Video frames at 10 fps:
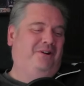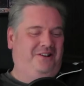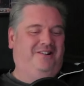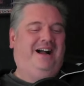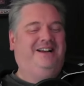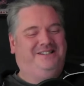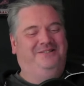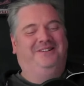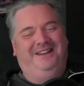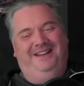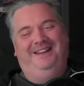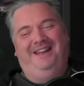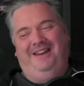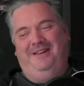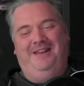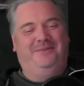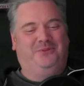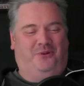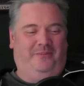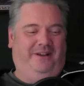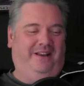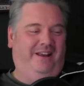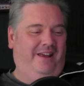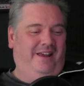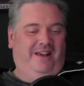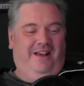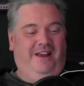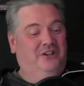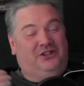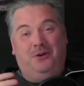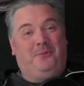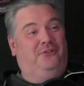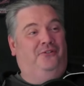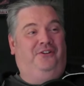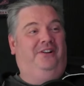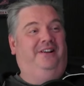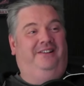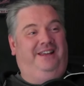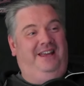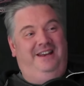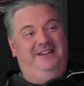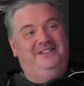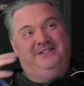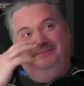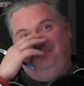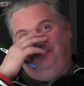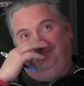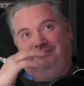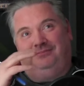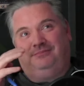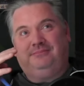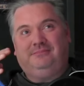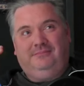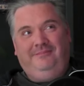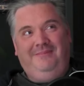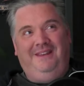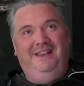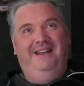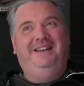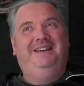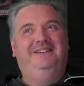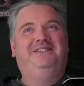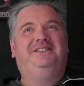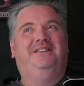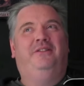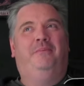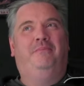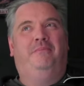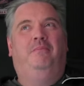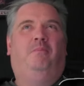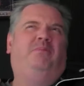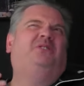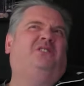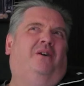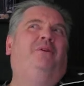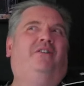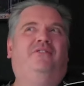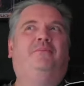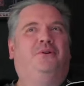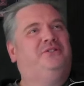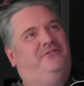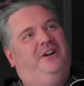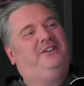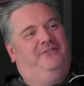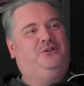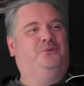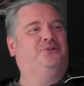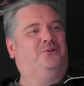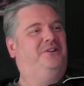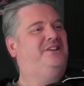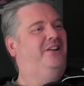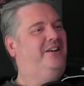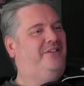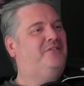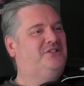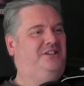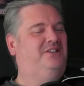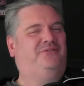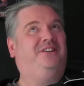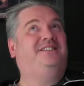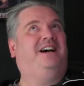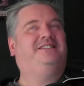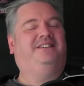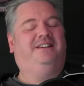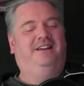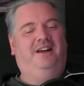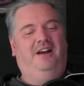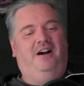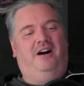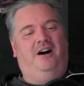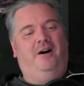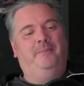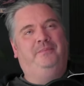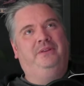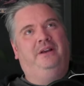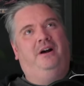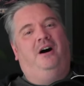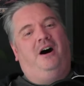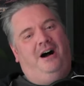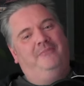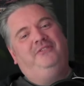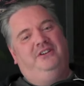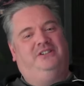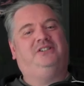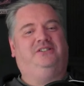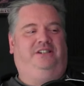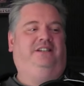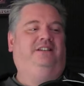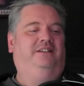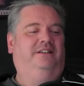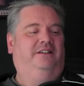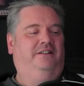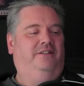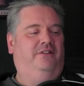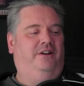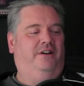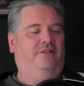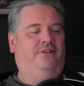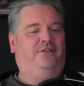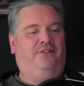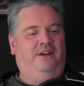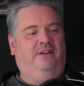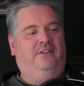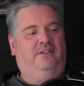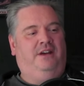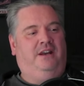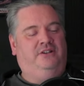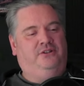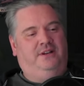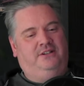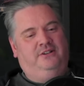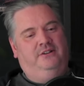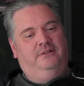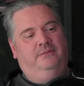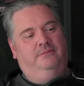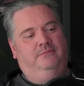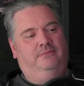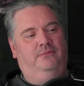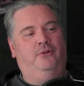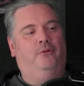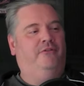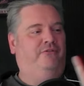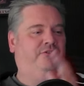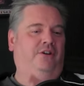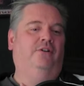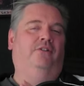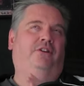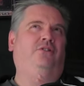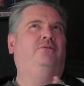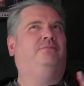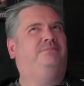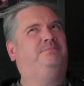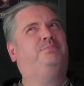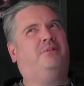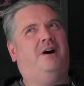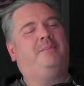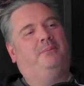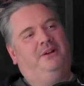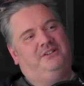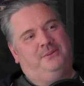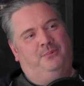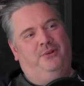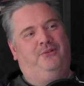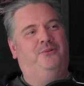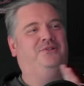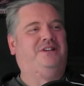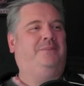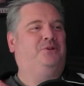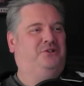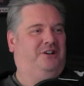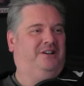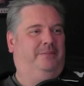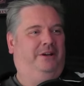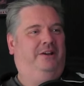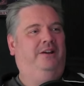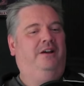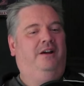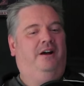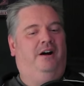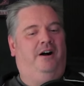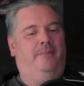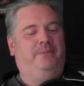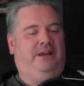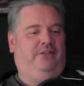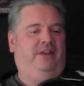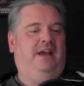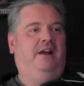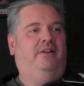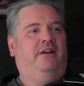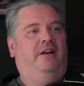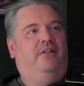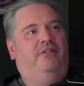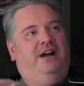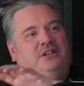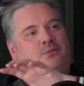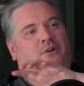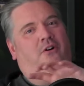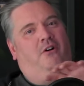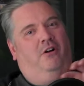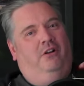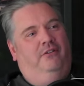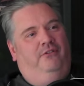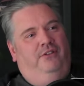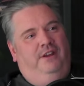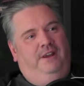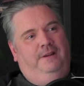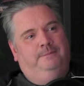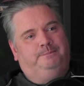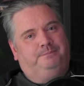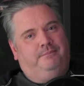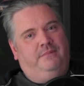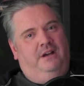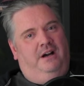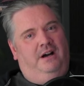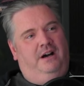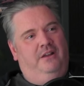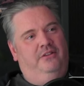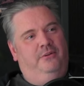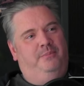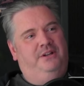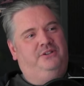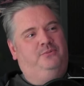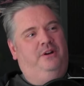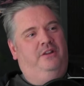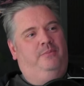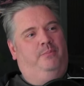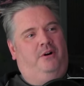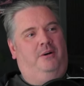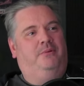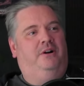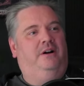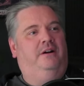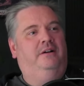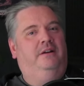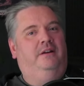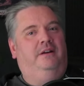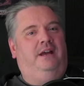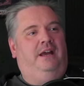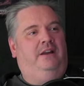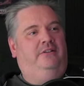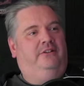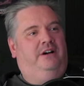when you're actually reading it and, and absorbing it, it's super fulfilling. Like it yeah. is, it is the some of the most effective visual storytelling I've ever seen. It's yeah. fantastic. Yeah. Um, obviously, the the thing that as you get to the reveal that you probably at some point through the chapter saw coming um, at the end, that's when all of the uh, the bits with Barbara and